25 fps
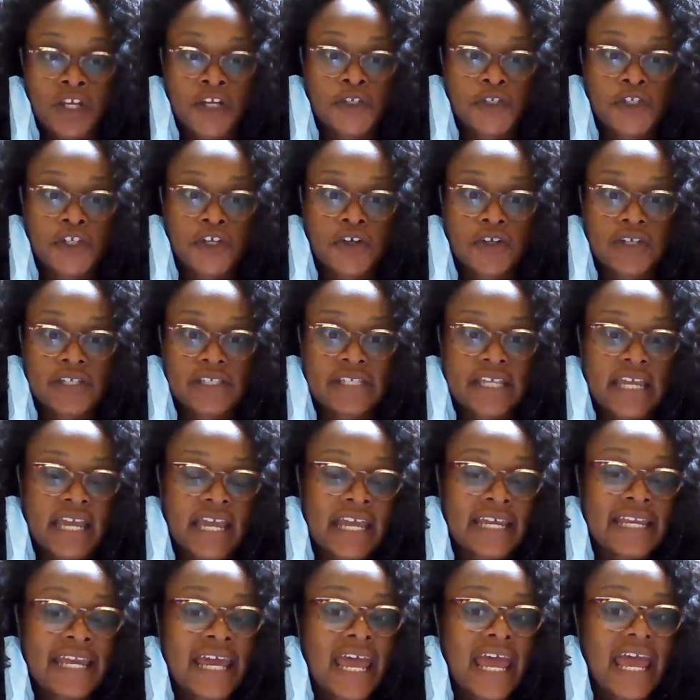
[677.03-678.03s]
So you're
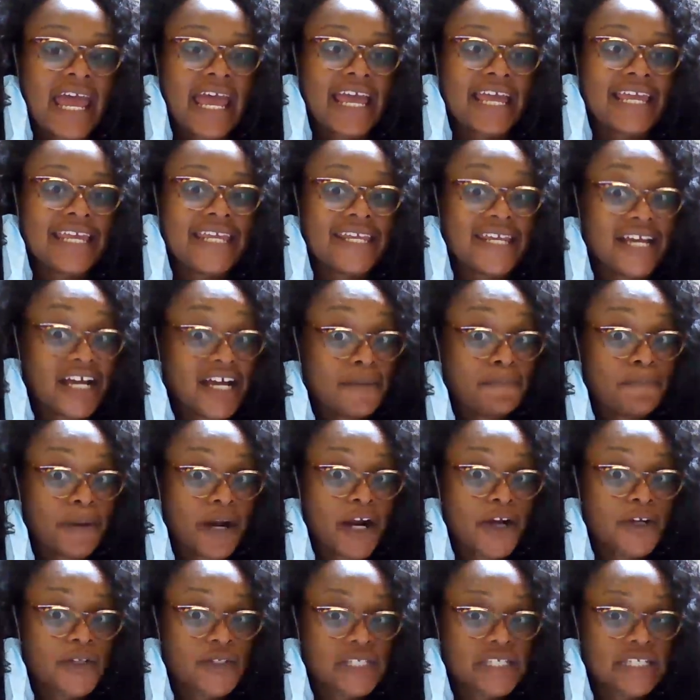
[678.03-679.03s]
saying a young
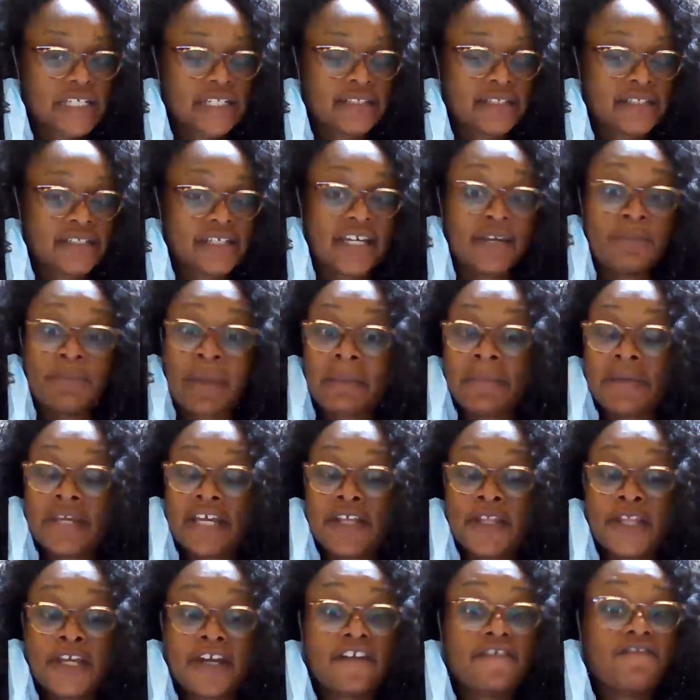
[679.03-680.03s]
person maybe
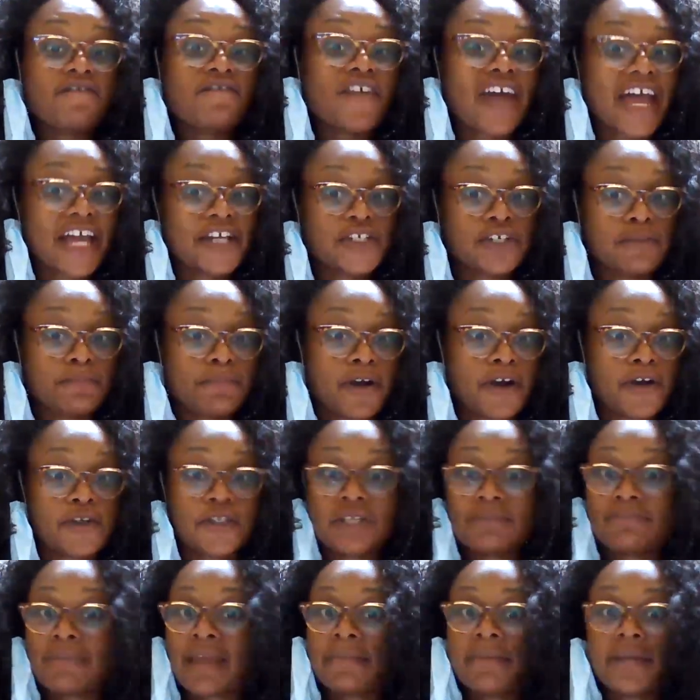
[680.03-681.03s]
they're a fashion
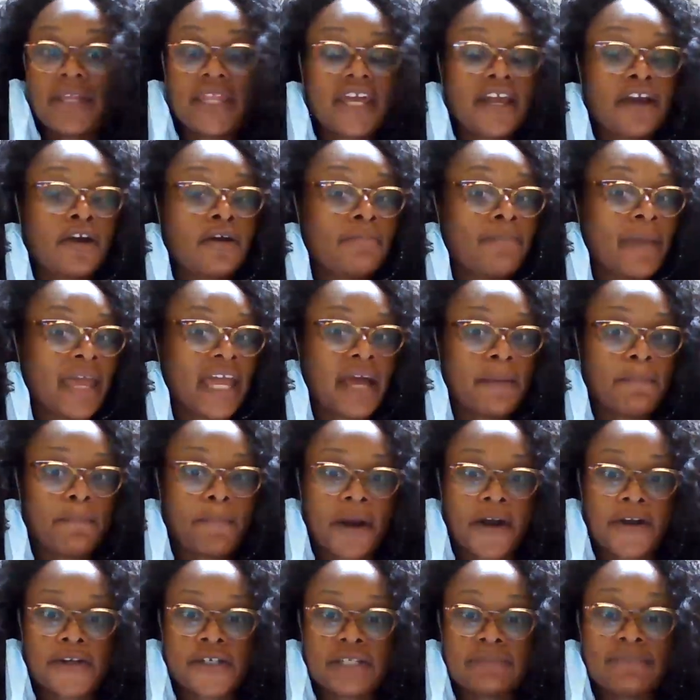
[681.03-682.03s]
person, maybe they're a makeup
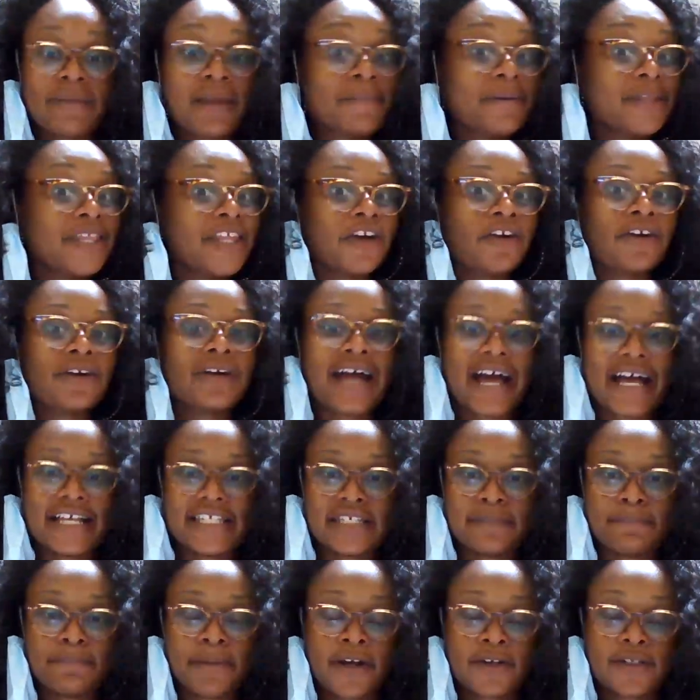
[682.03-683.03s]
person, maybe they're a
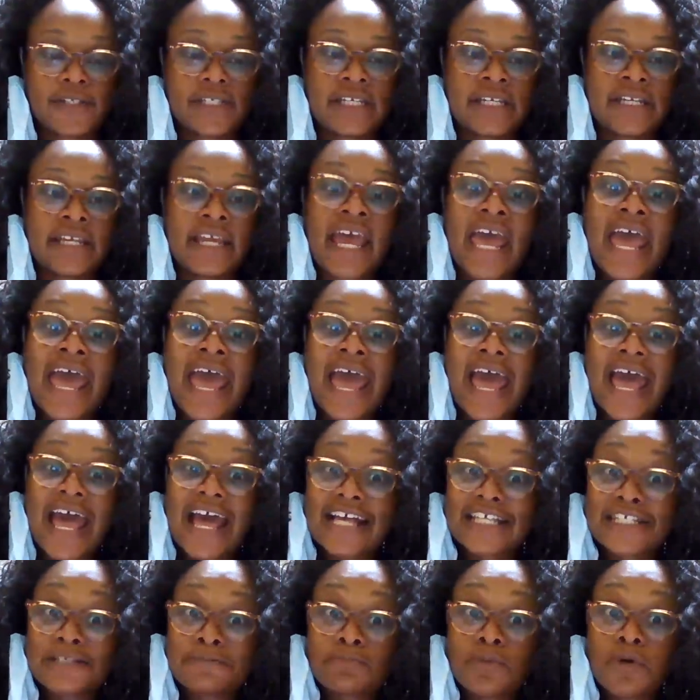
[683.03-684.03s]
gossip person,
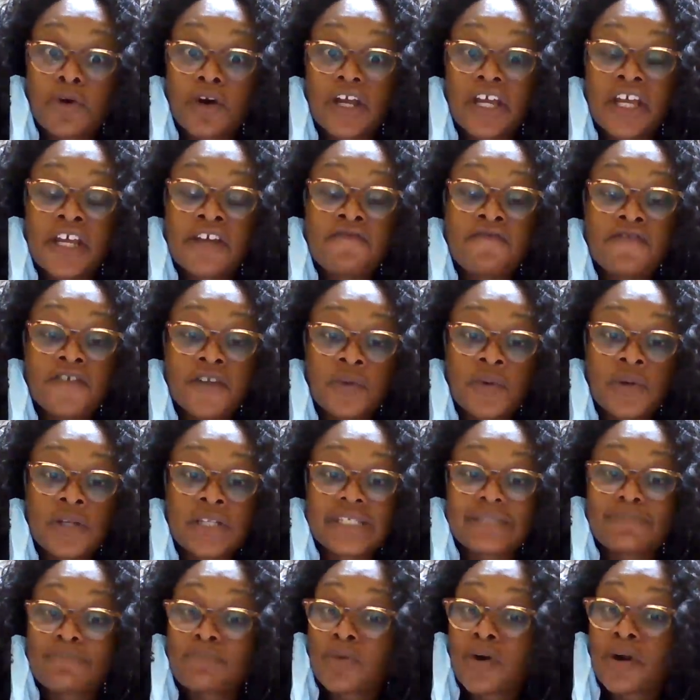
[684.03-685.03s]
has more
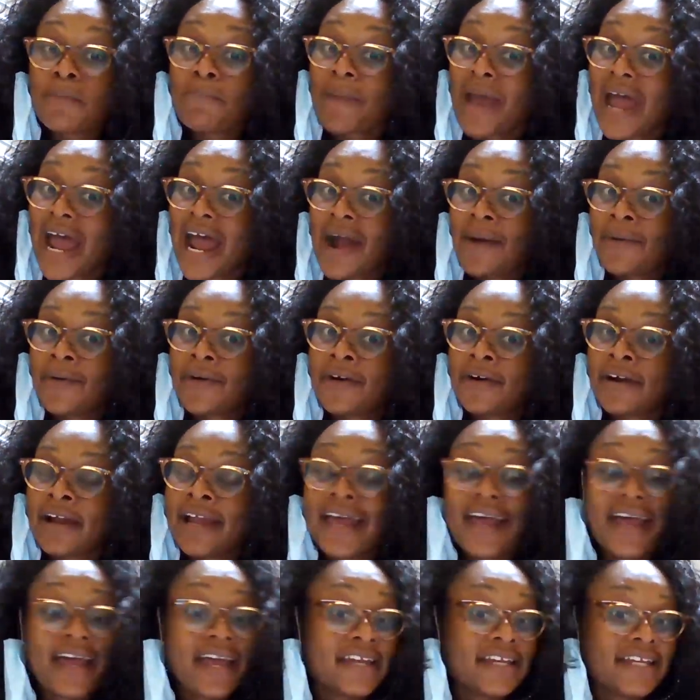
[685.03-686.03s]
influence, more power,
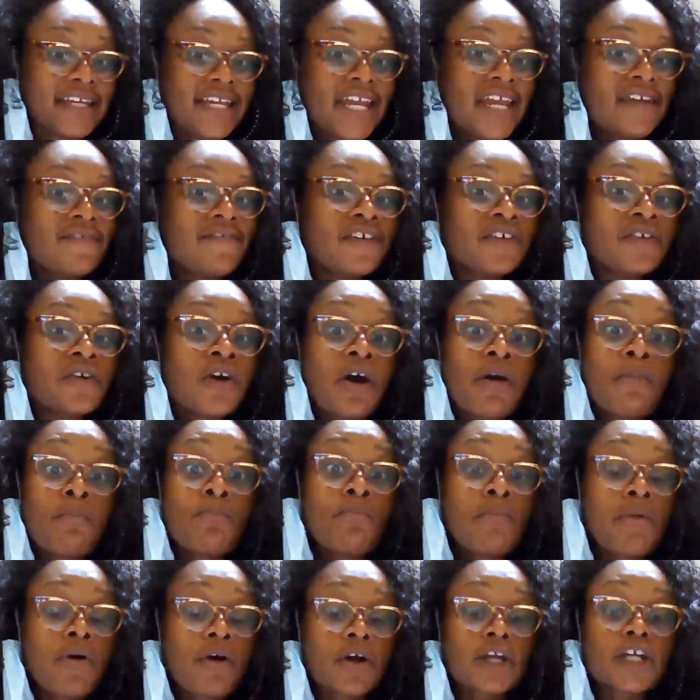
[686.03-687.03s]
and even
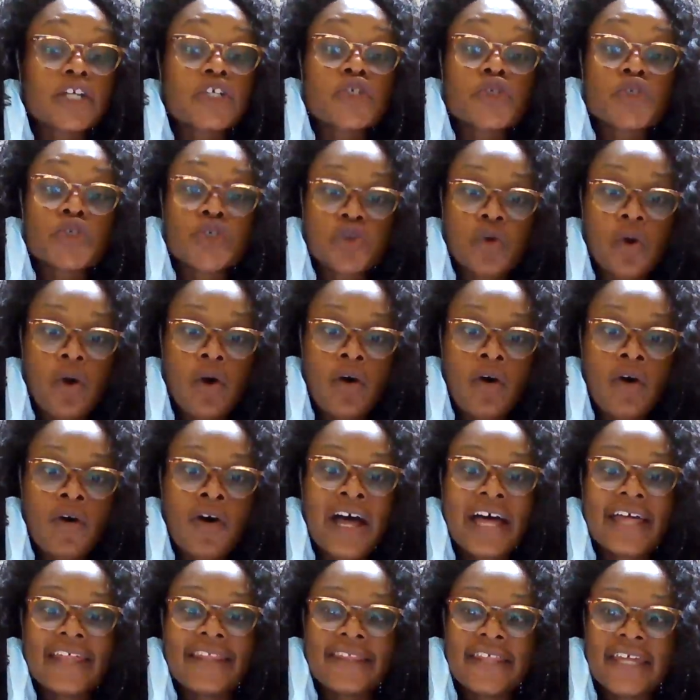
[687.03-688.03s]
more control
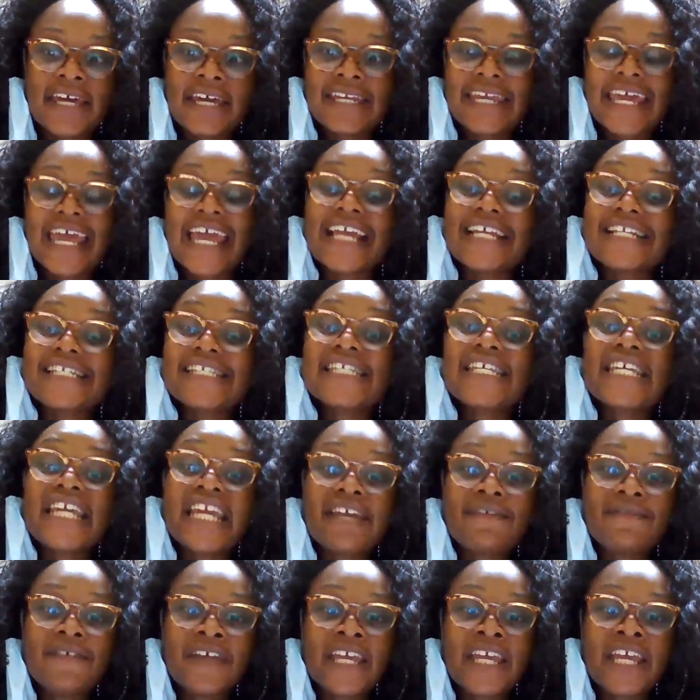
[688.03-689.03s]
than a
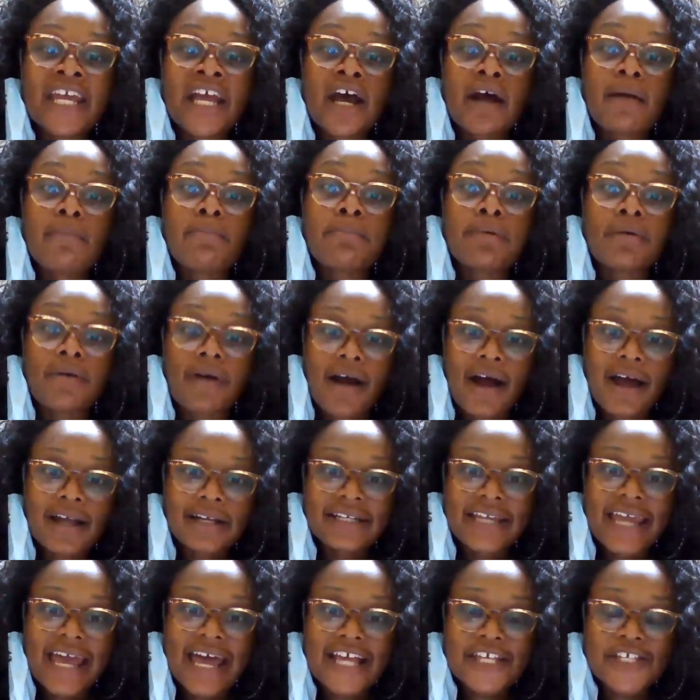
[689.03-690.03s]
TV
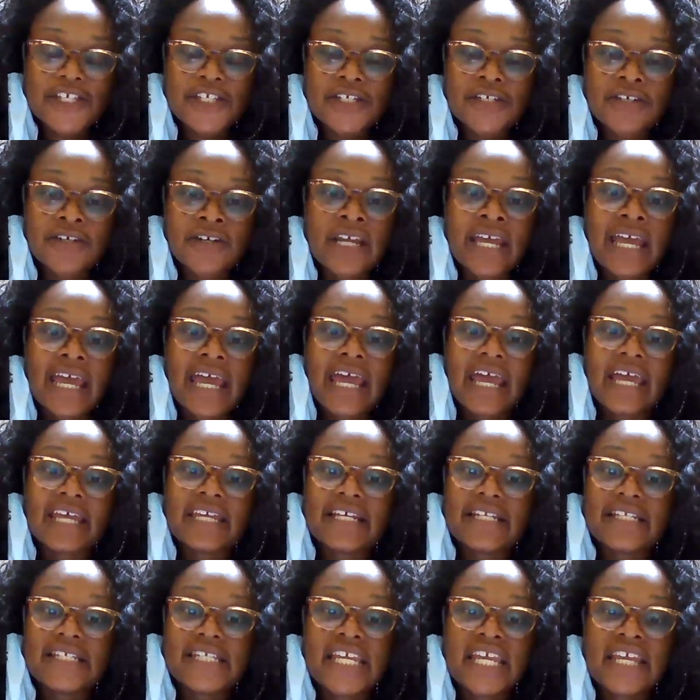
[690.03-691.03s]
broadcaster
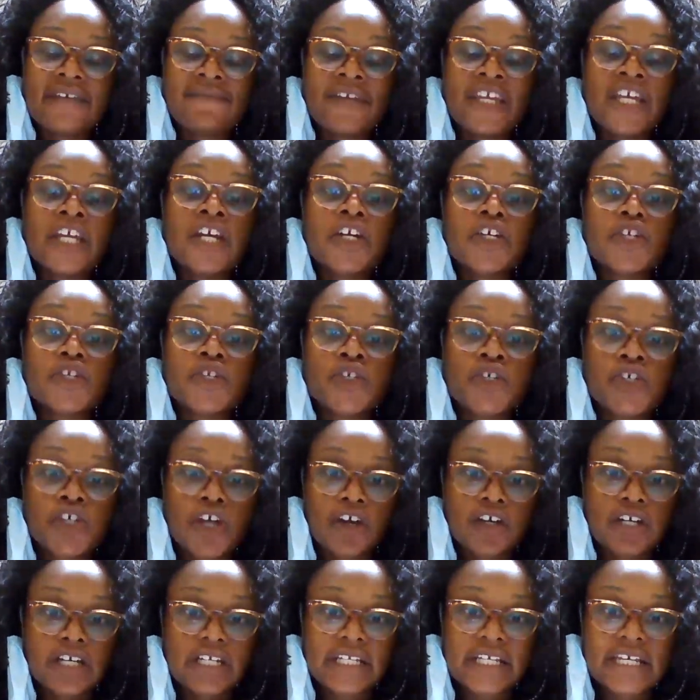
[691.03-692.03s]
and a TV
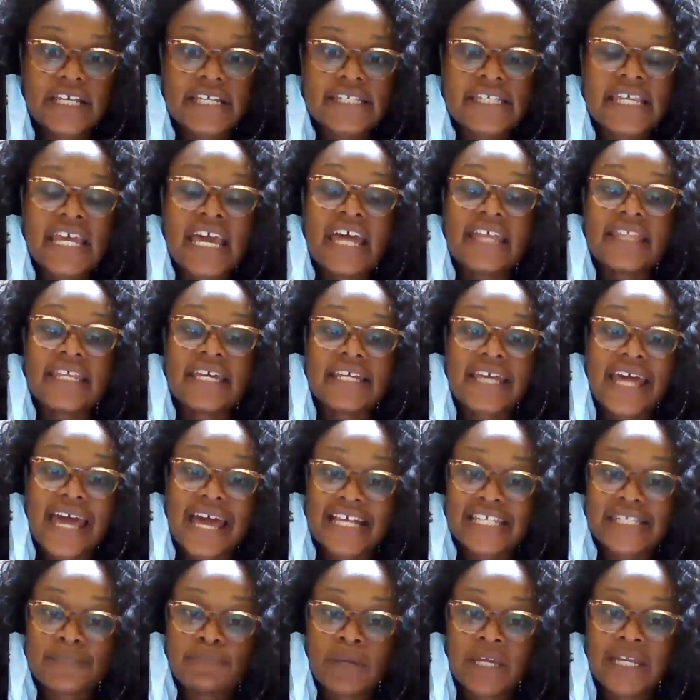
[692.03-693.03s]
journalist that
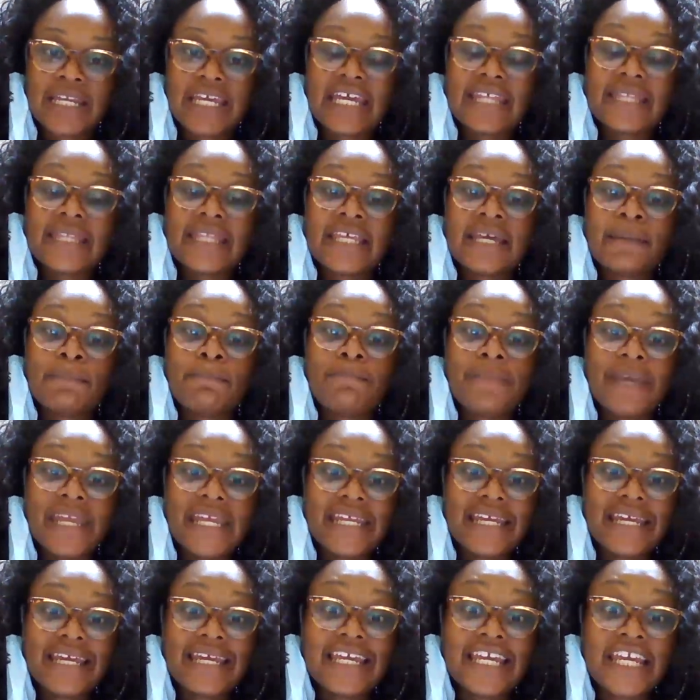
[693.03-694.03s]
has been in the
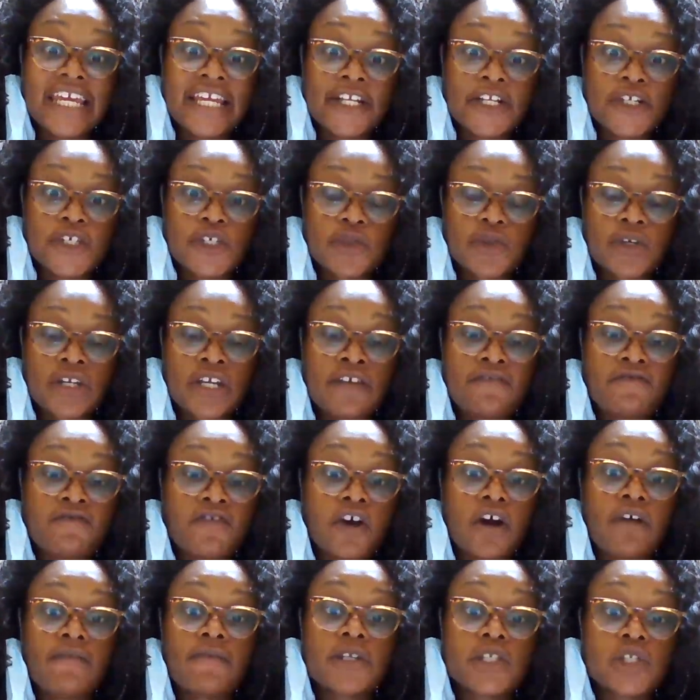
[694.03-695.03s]
media industry
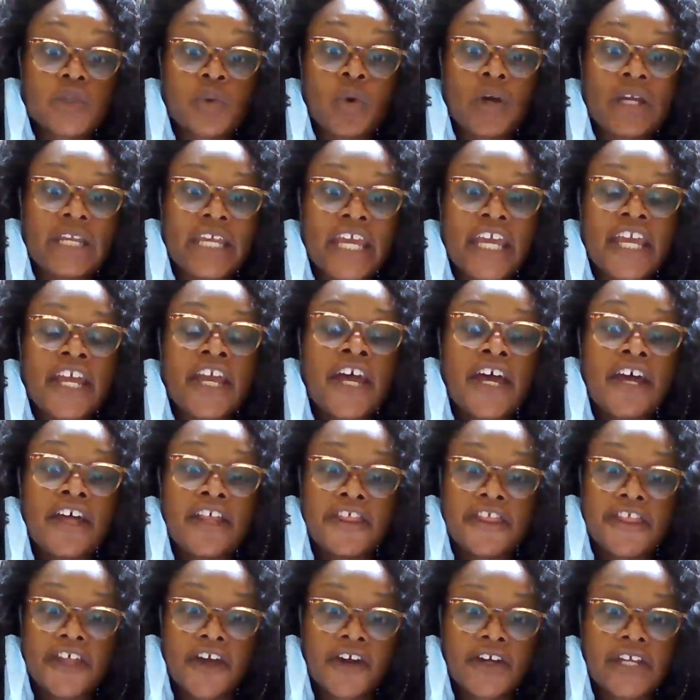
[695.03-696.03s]
for over 20,
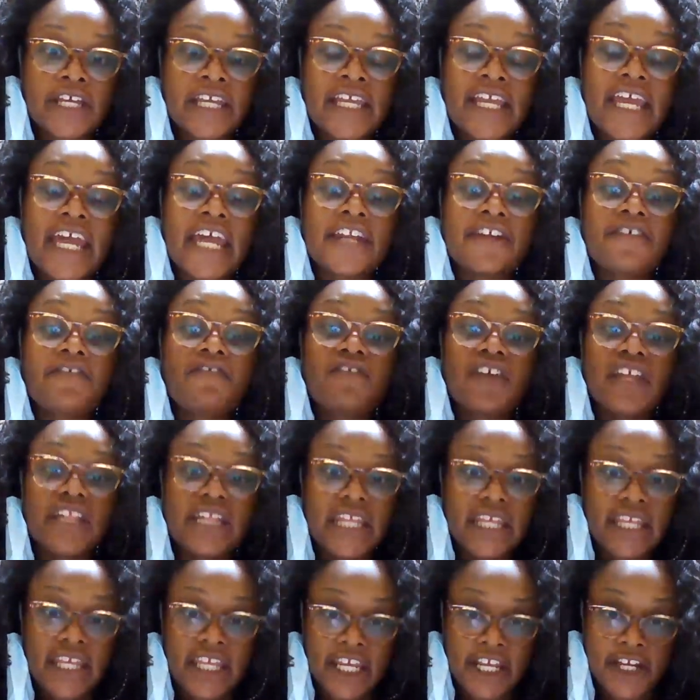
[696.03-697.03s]
30, and
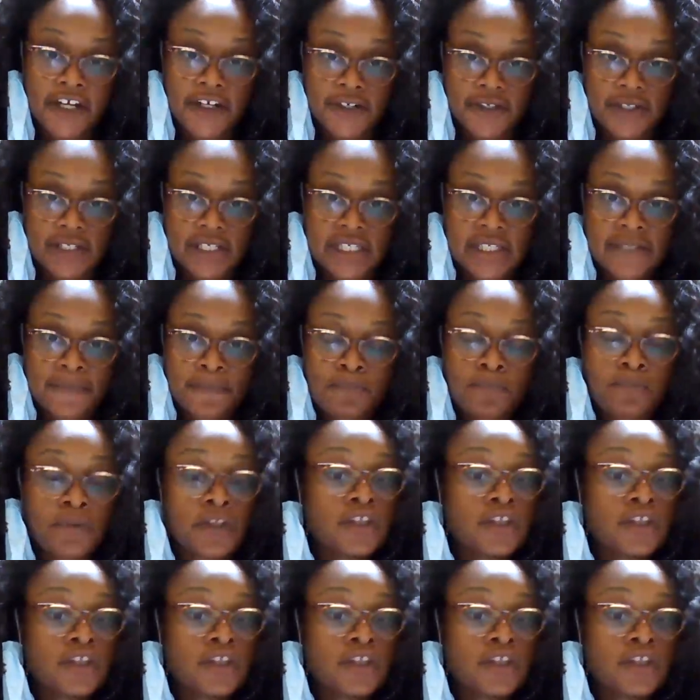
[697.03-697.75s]
50 years.